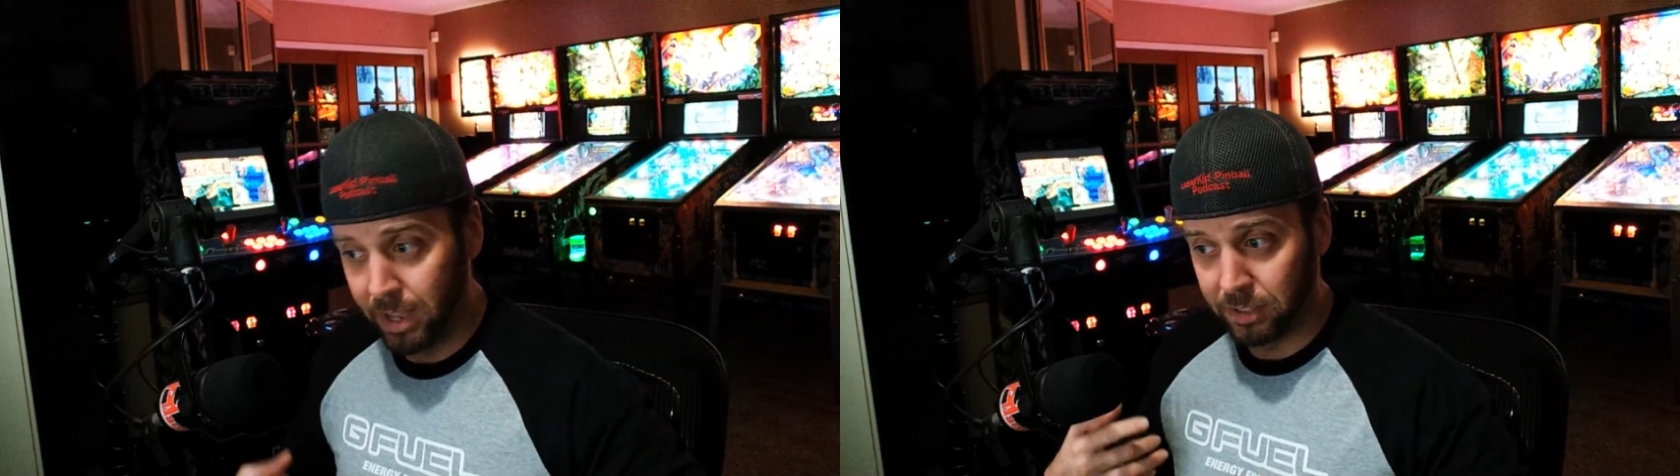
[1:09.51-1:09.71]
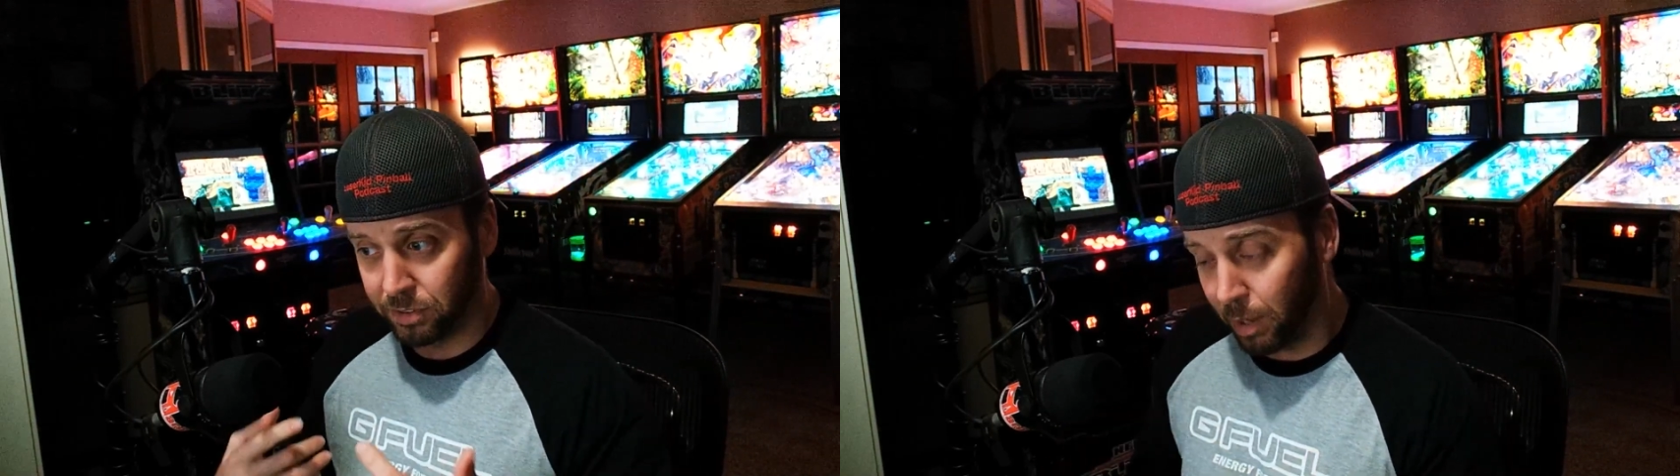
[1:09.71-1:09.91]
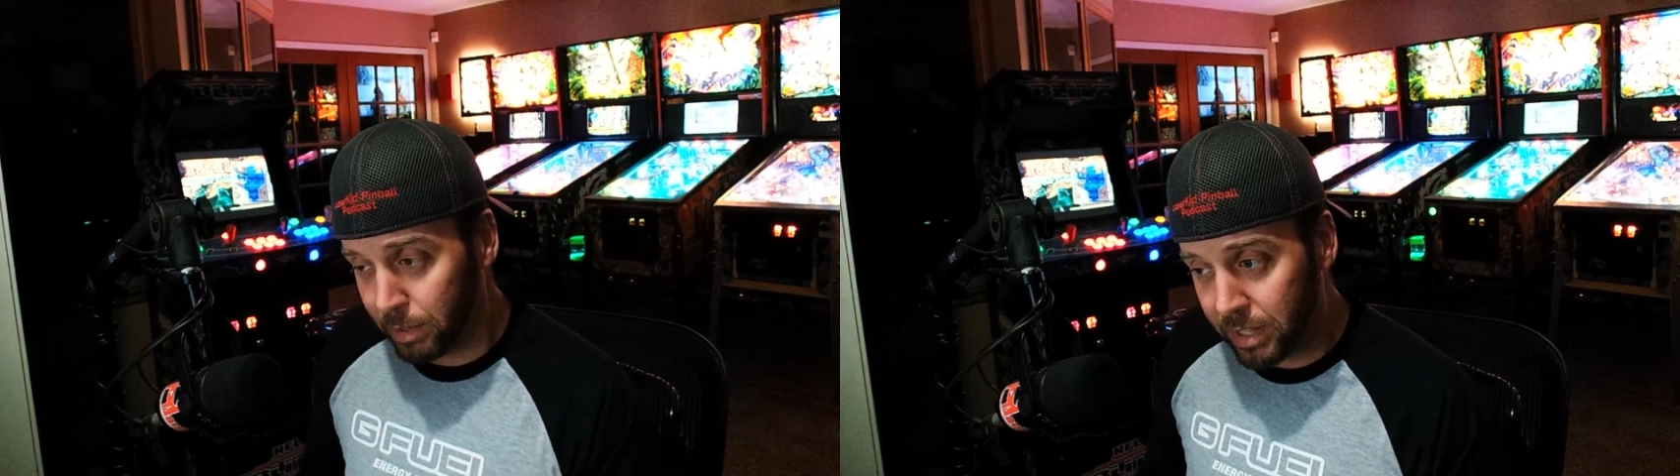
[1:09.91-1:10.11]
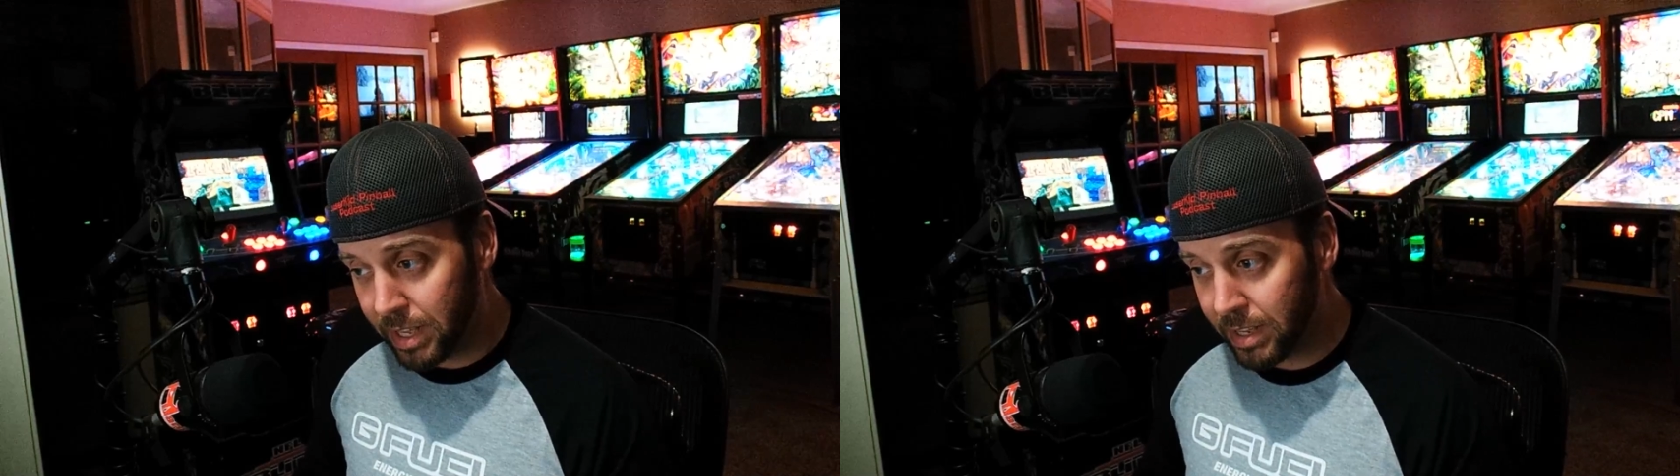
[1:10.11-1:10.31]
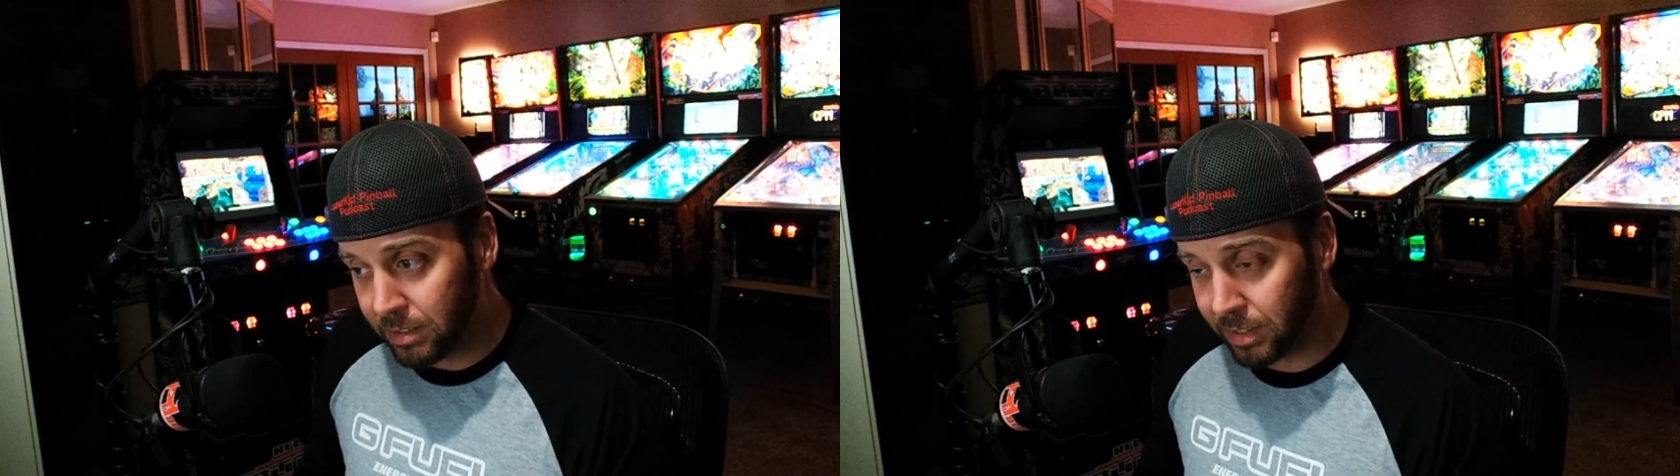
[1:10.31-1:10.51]
Some of
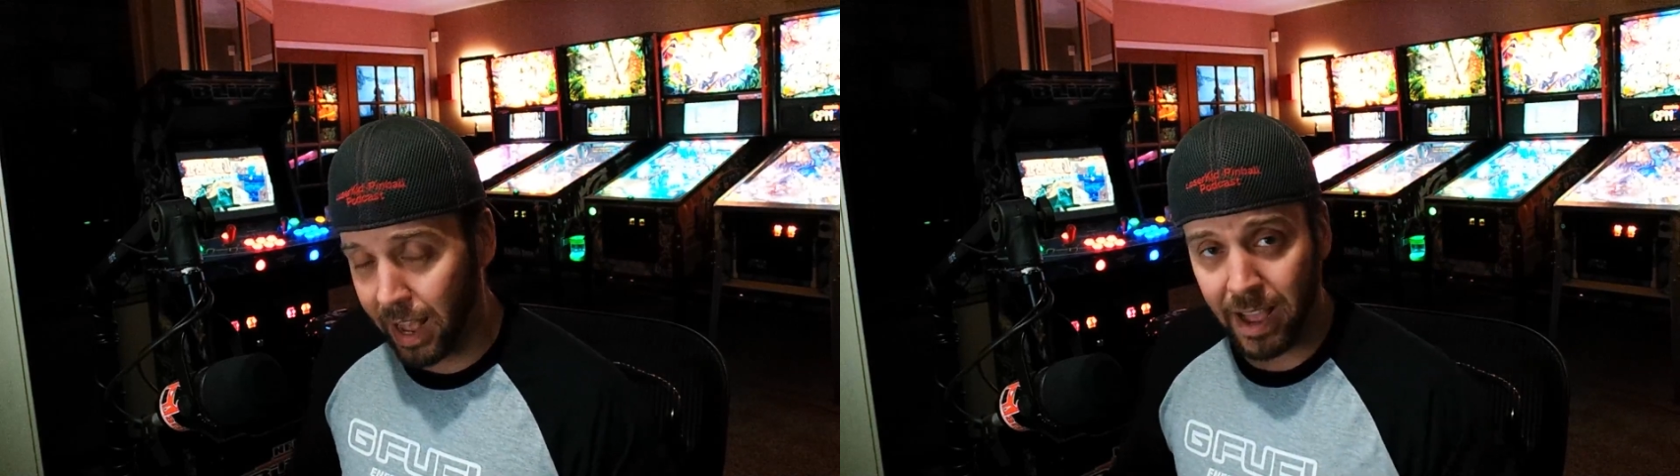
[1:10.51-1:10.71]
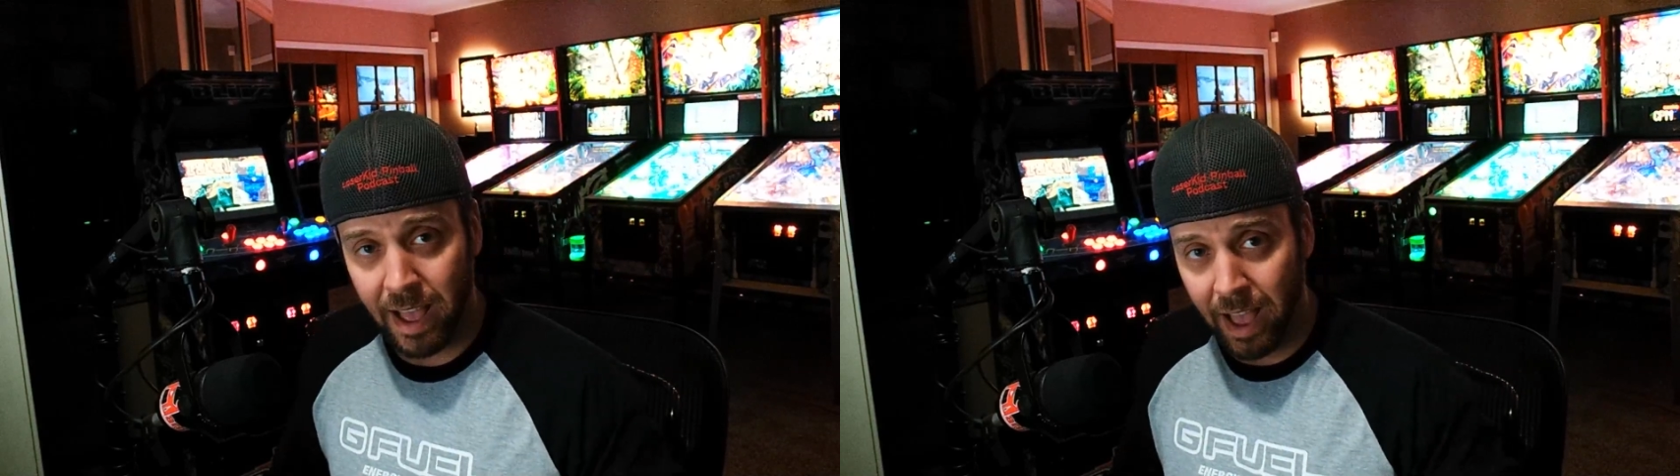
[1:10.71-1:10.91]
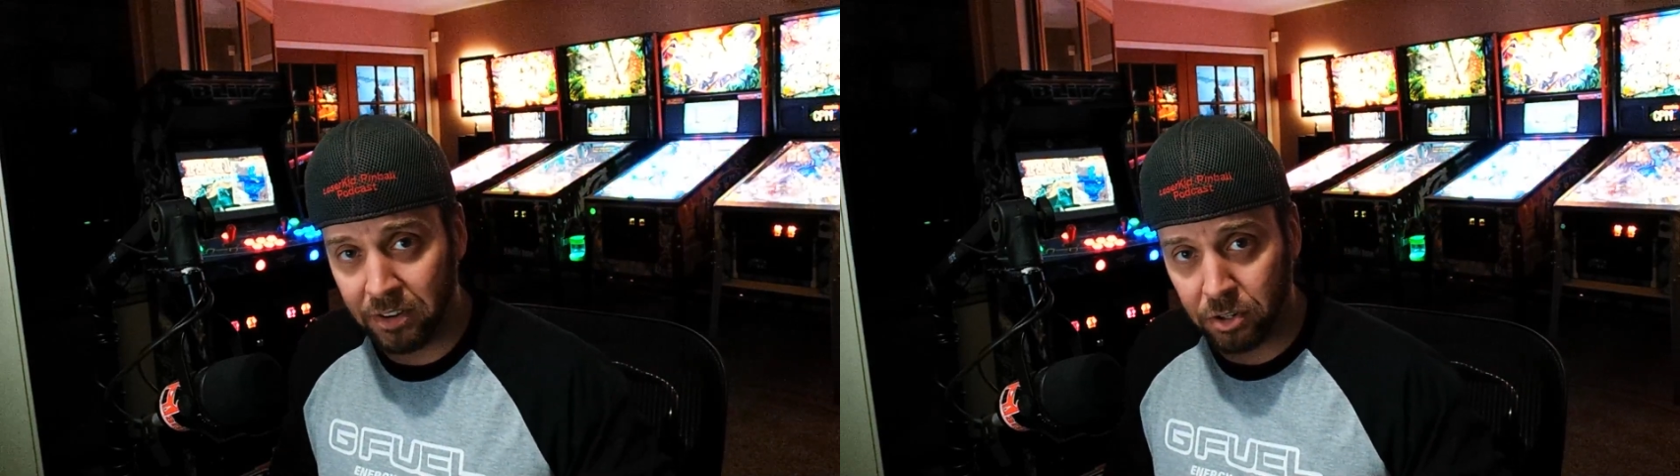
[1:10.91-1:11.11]
these I had